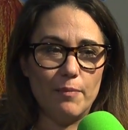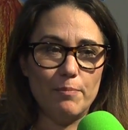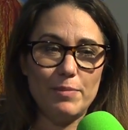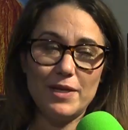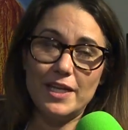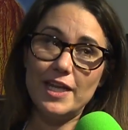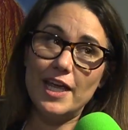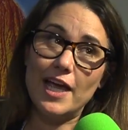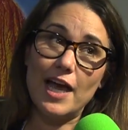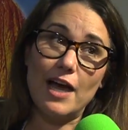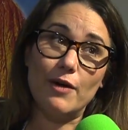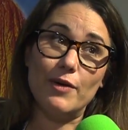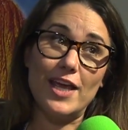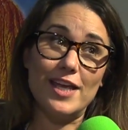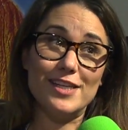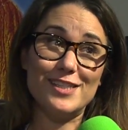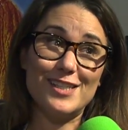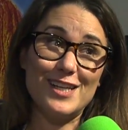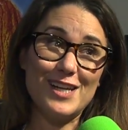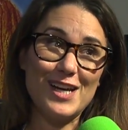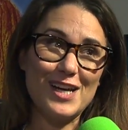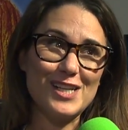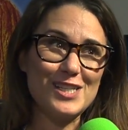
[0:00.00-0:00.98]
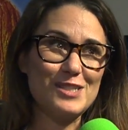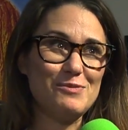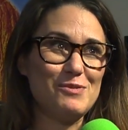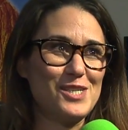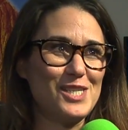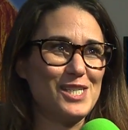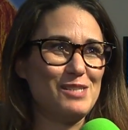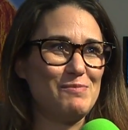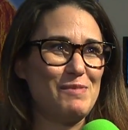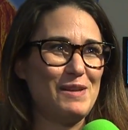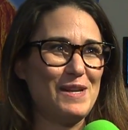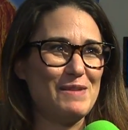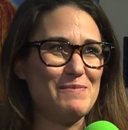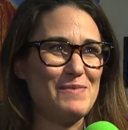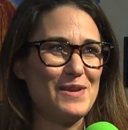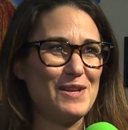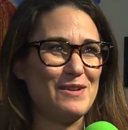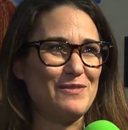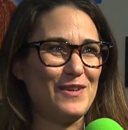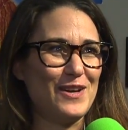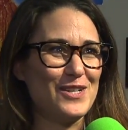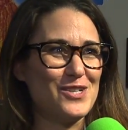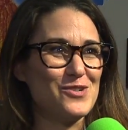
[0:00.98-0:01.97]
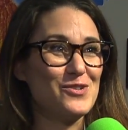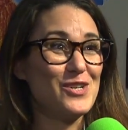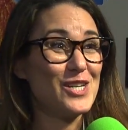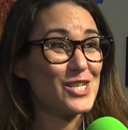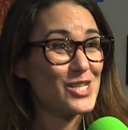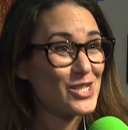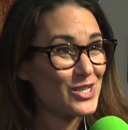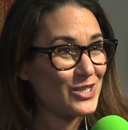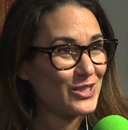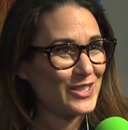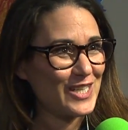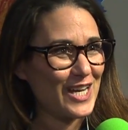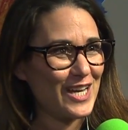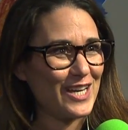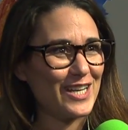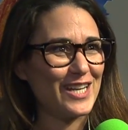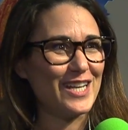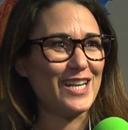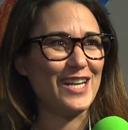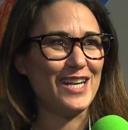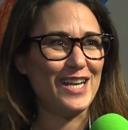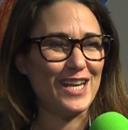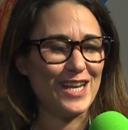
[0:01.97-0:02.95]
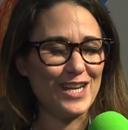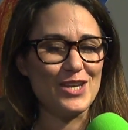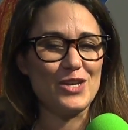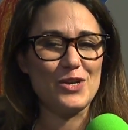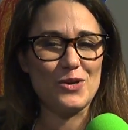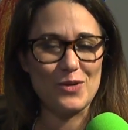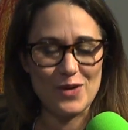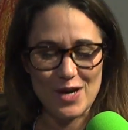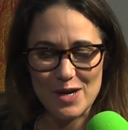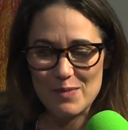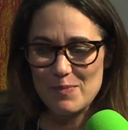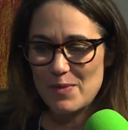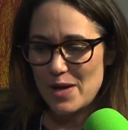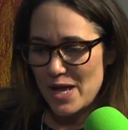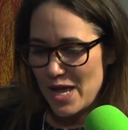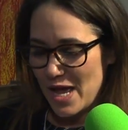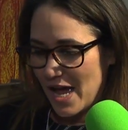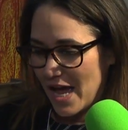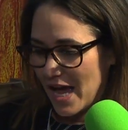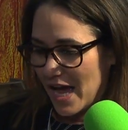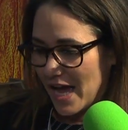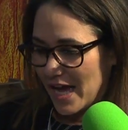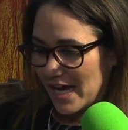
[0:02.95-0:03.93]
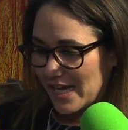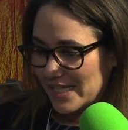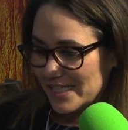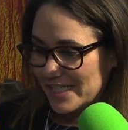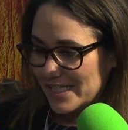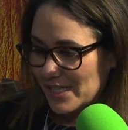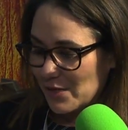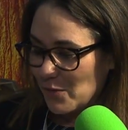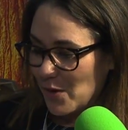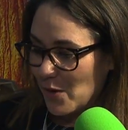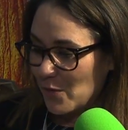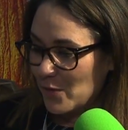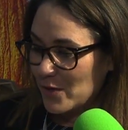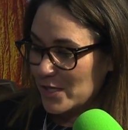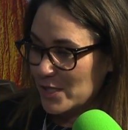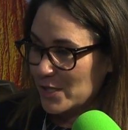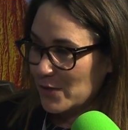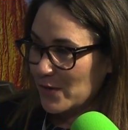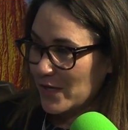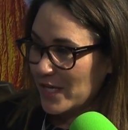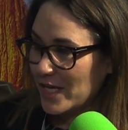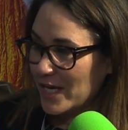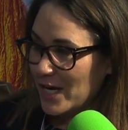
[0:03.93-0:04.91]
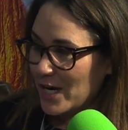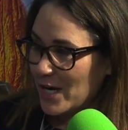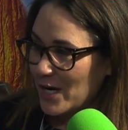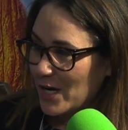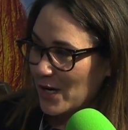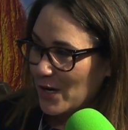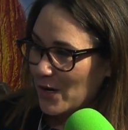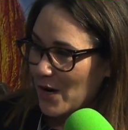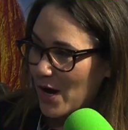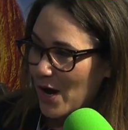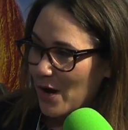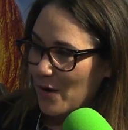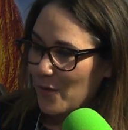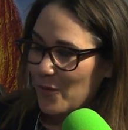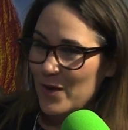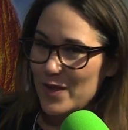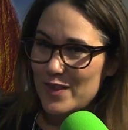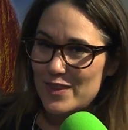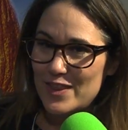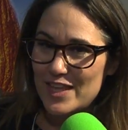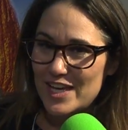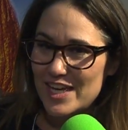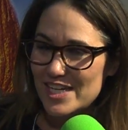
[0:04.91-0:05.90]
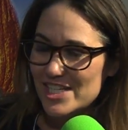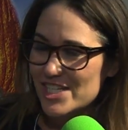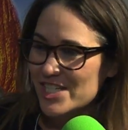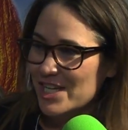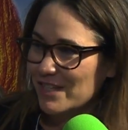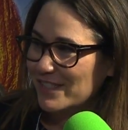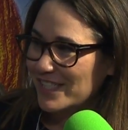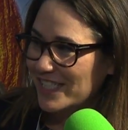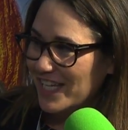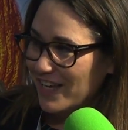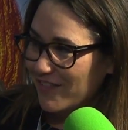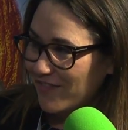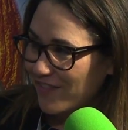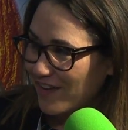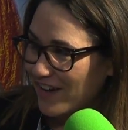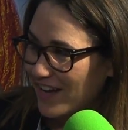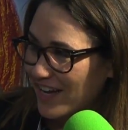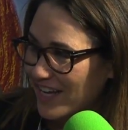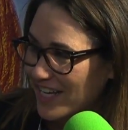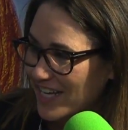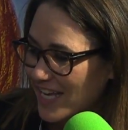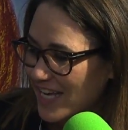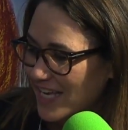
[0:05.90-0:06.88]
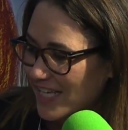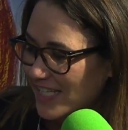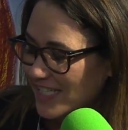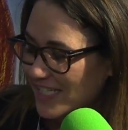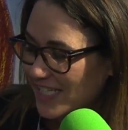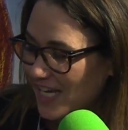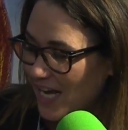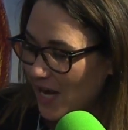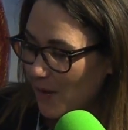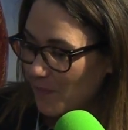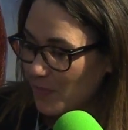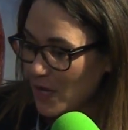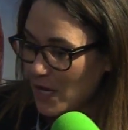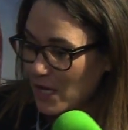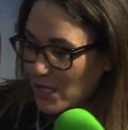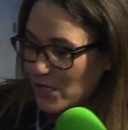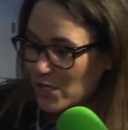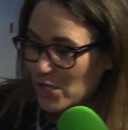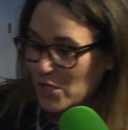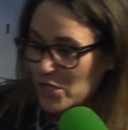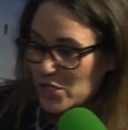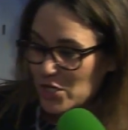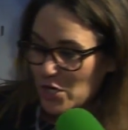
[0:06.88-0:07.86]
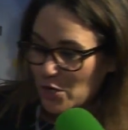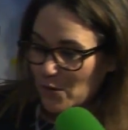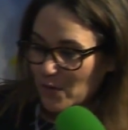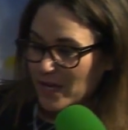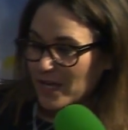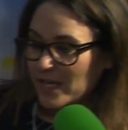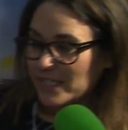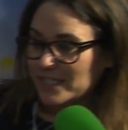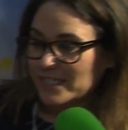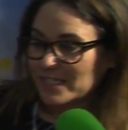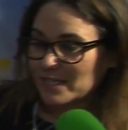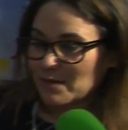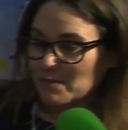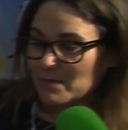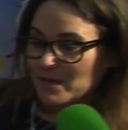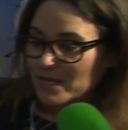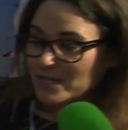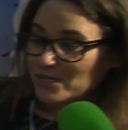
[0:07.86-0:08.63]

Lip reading: beating out hazelnuts, which has been a bit of a traditional nut in Europe. So what we're doing here with Chef Stefan is just showing some